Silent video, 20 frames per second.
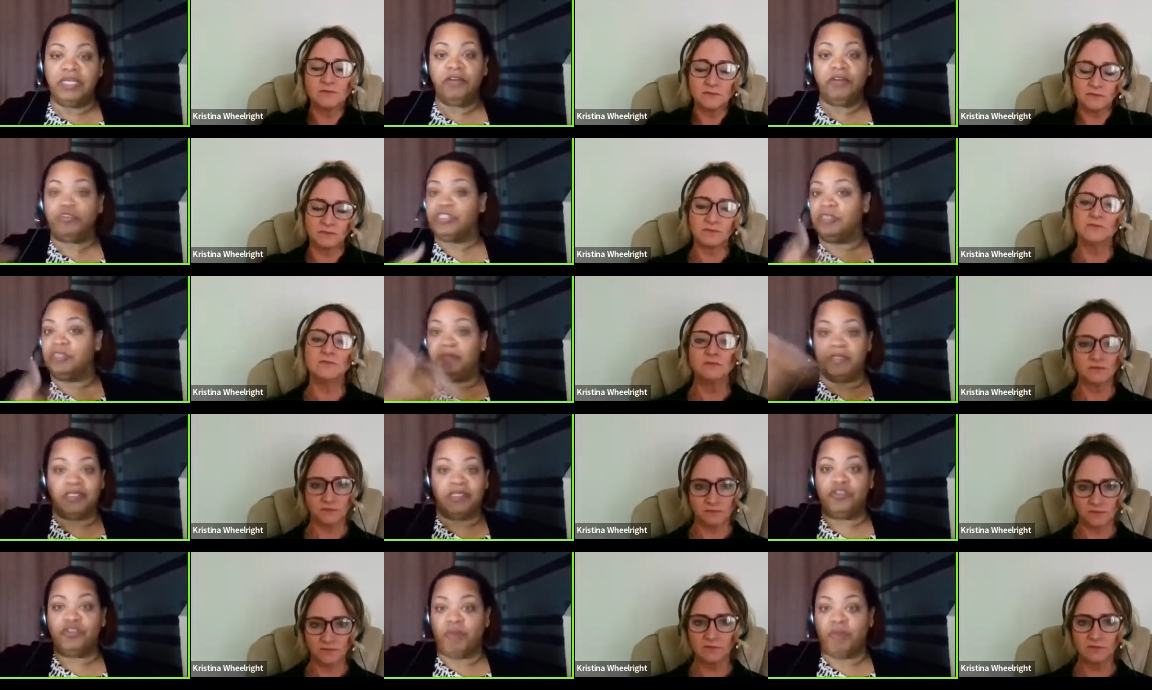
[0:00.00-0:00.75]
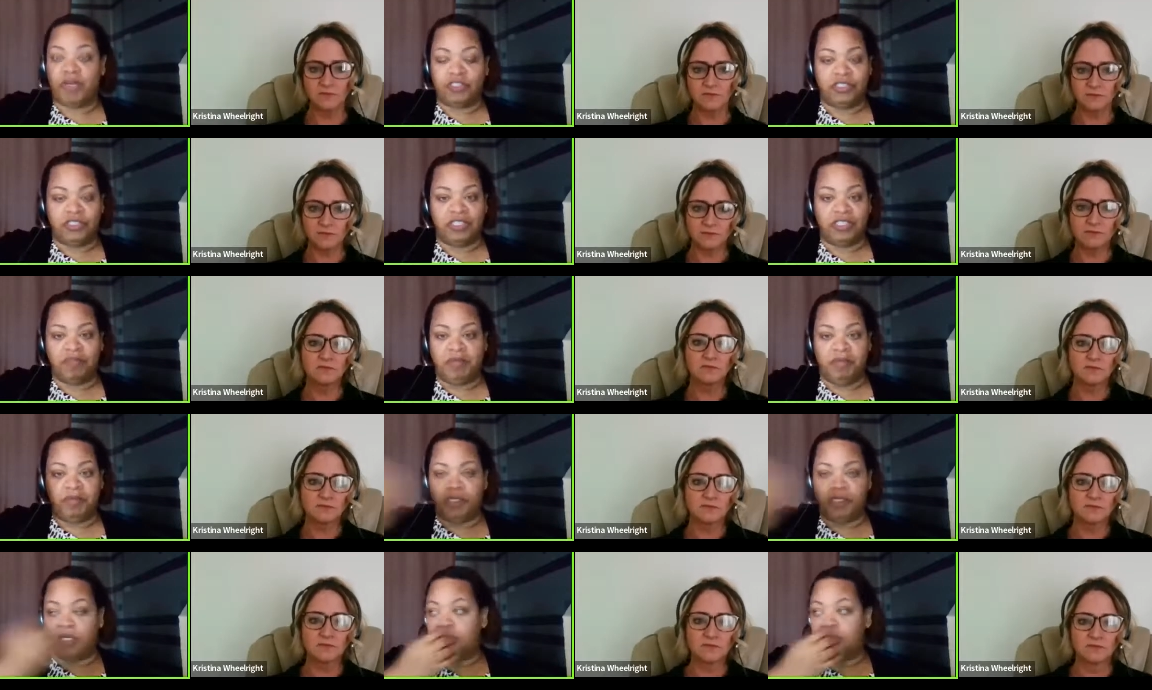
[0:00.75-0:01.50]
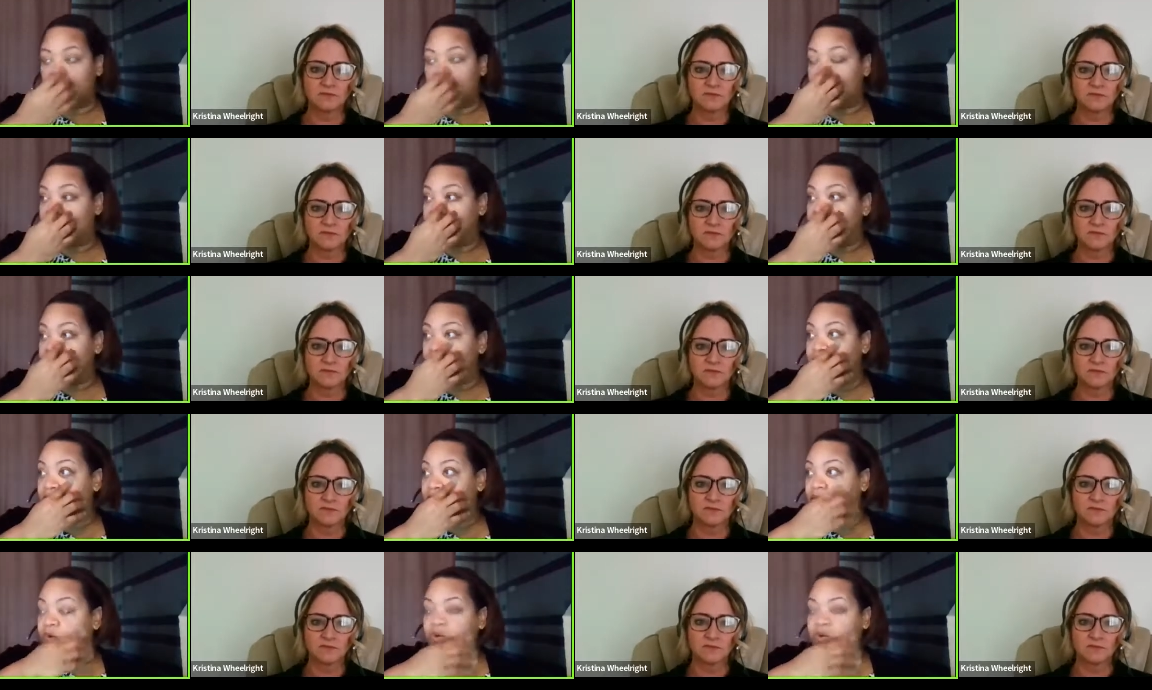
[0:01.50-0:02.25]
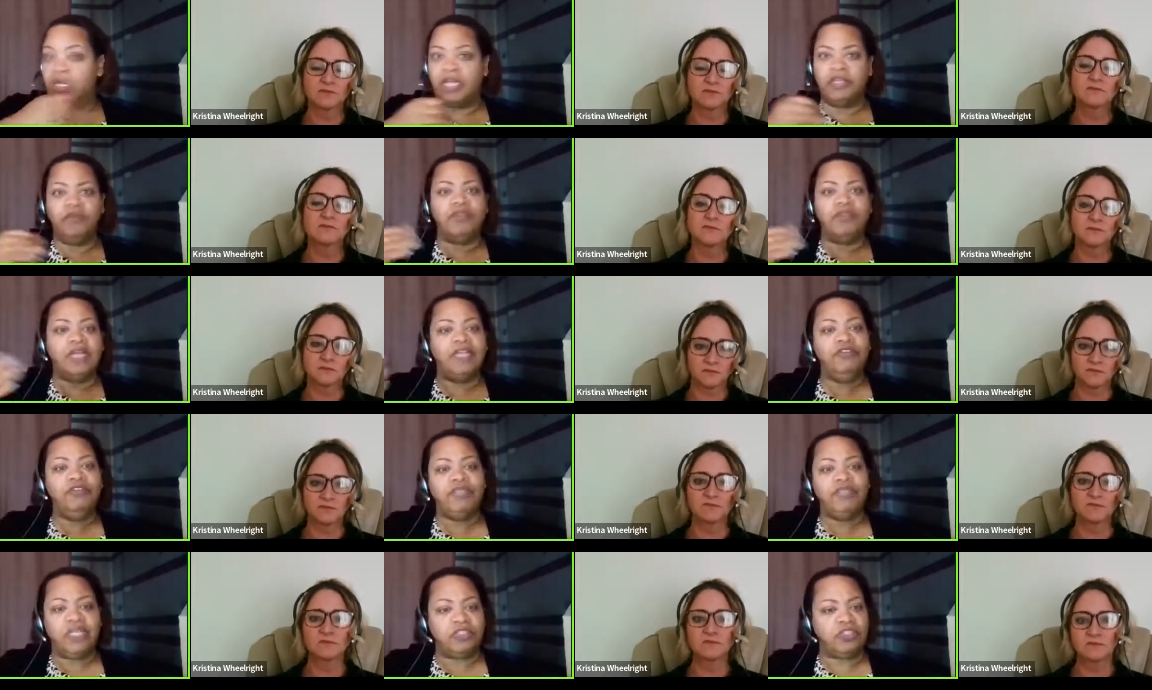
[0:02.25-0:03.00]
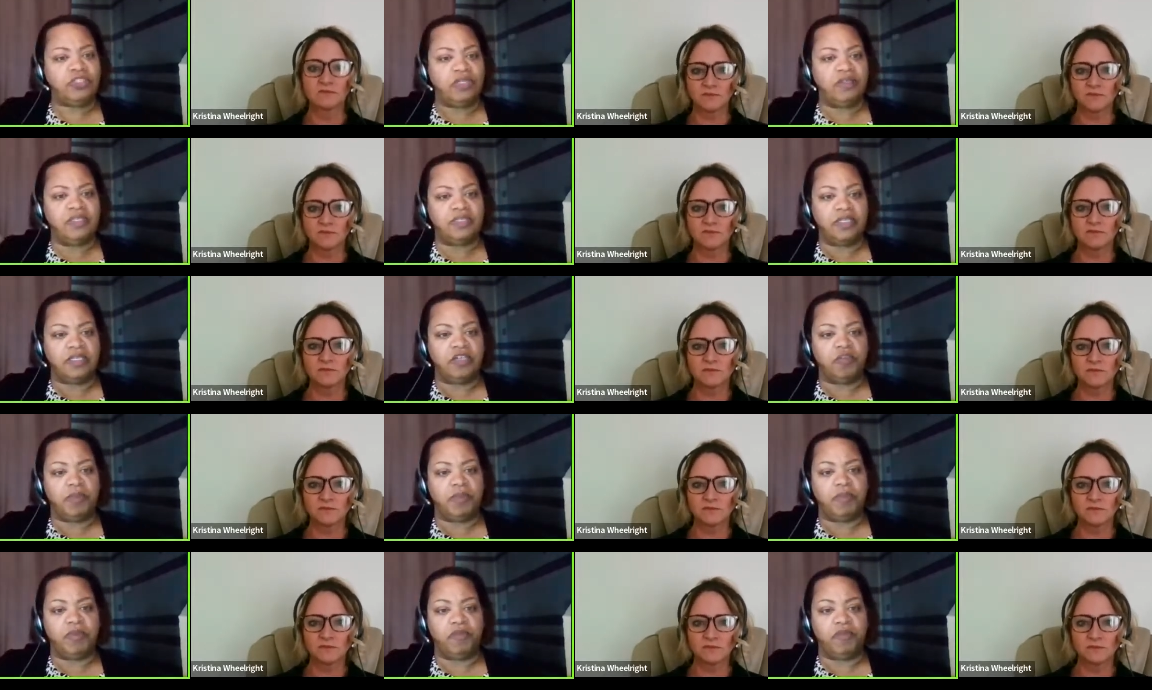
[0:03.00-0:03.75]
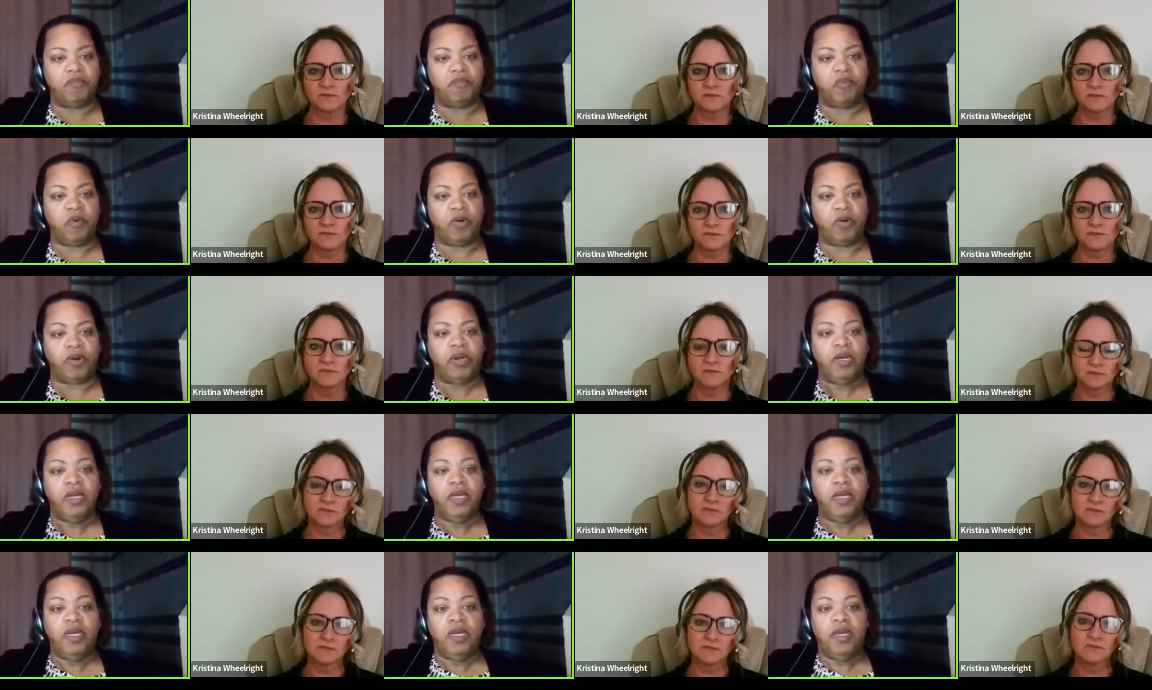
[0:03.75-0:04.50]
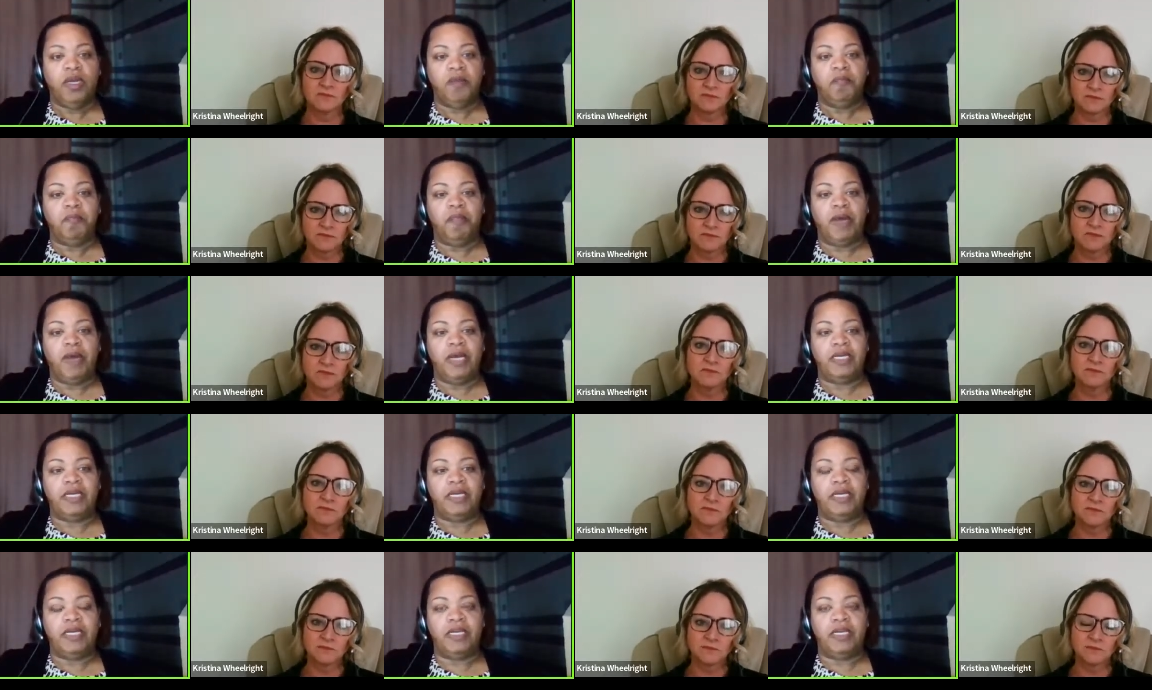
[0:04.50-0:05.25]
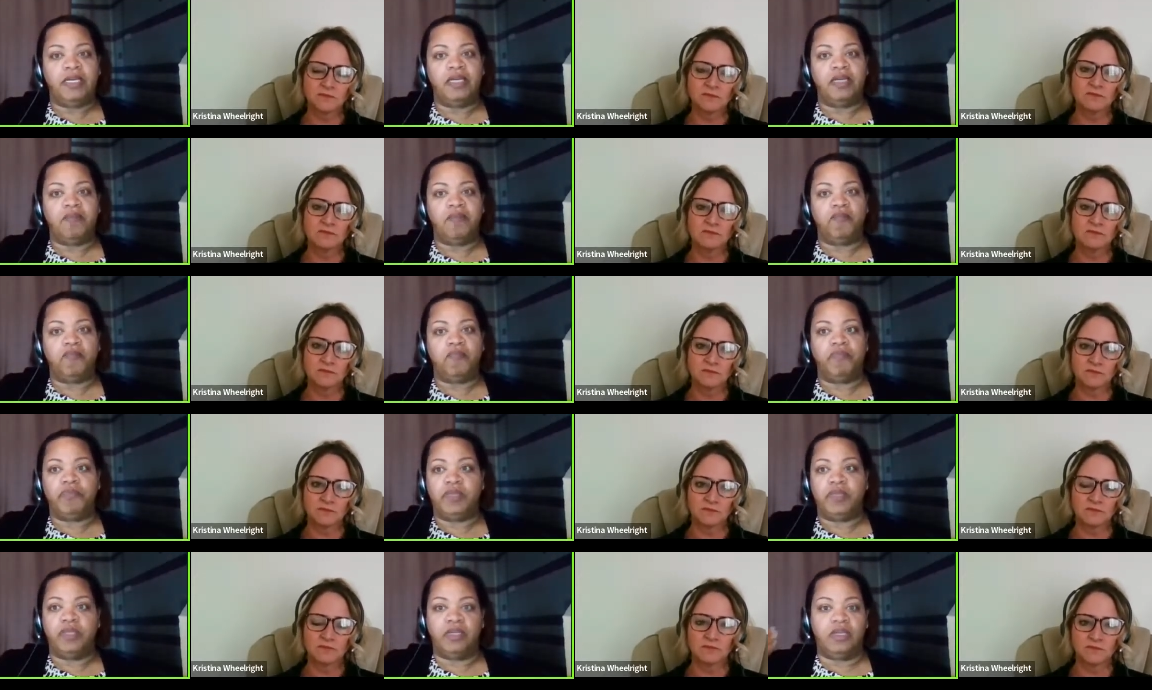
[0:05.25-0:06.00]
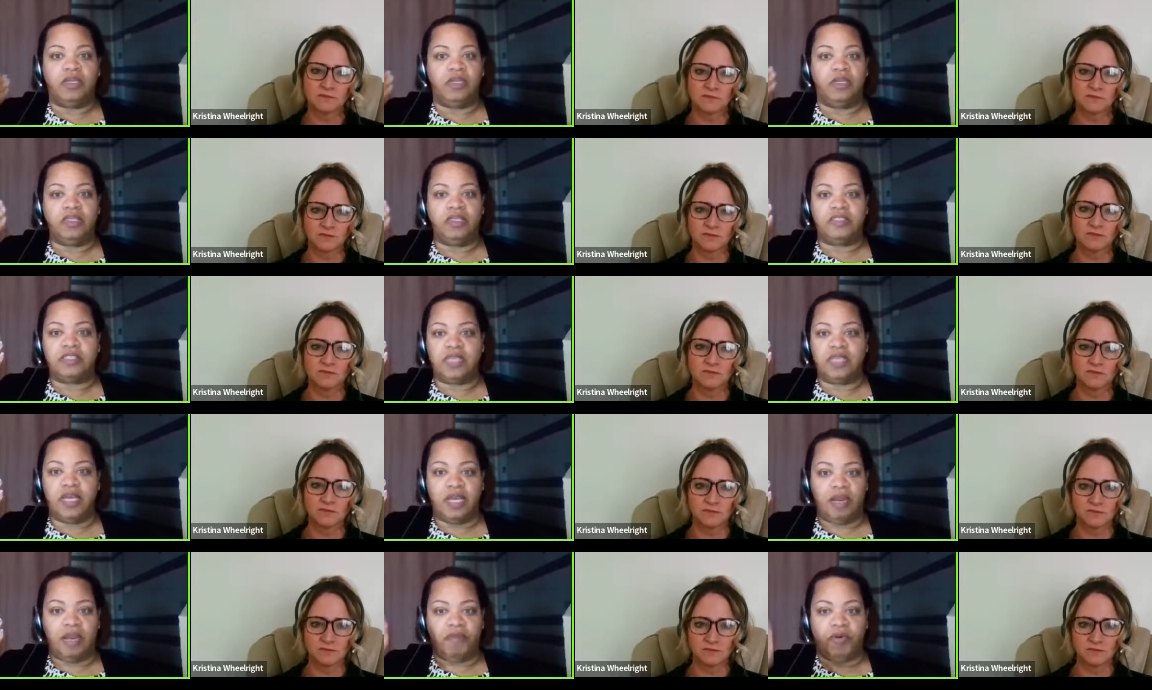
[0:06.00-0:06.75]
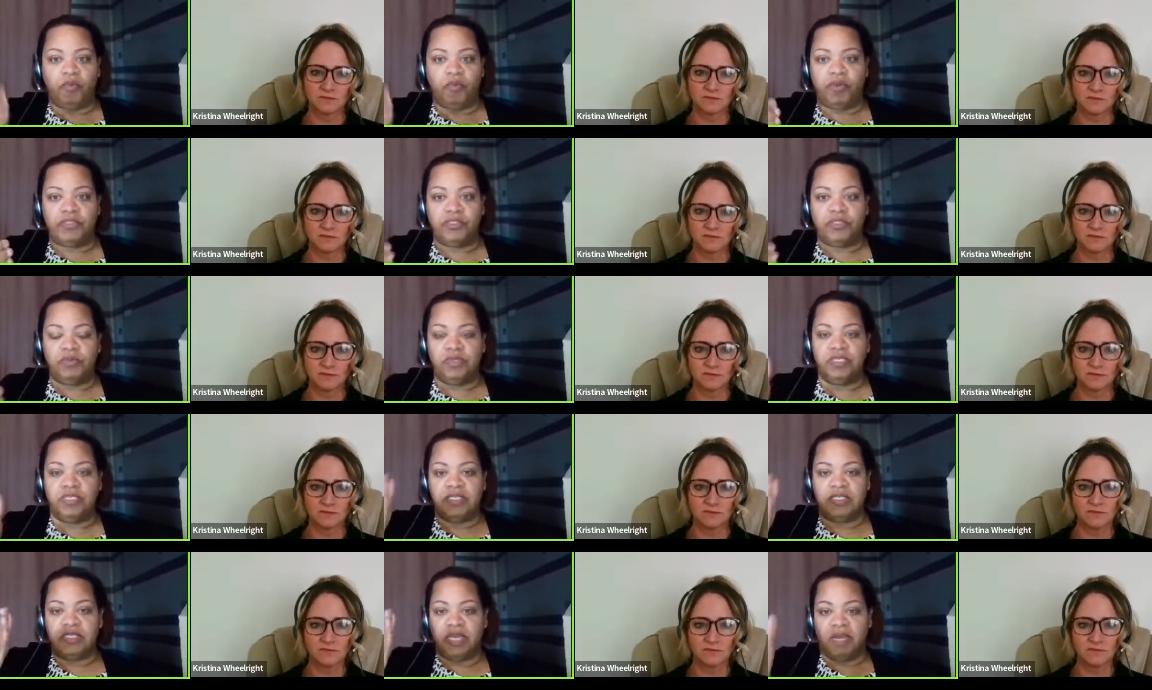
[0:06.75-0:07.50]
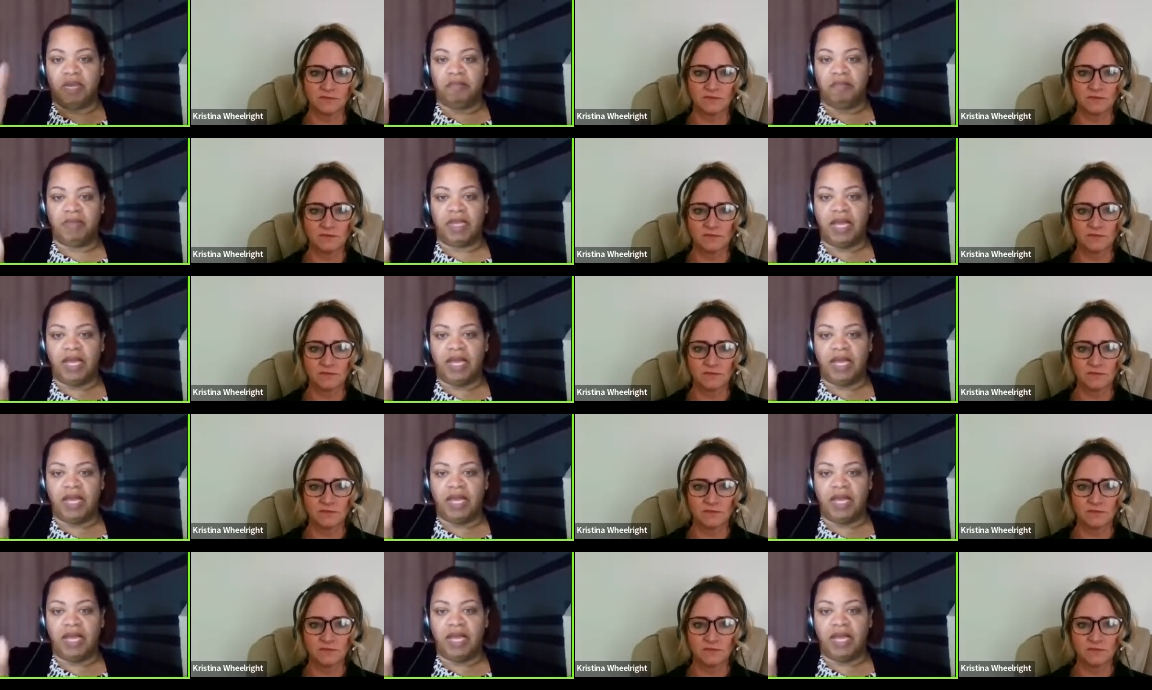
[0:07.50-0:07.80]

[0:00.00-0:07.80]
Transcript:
Speaker 1: leadership mm-hmm. is a direction that people can go into in coding, and you you touched on this a little bit before, but is everyone doing the same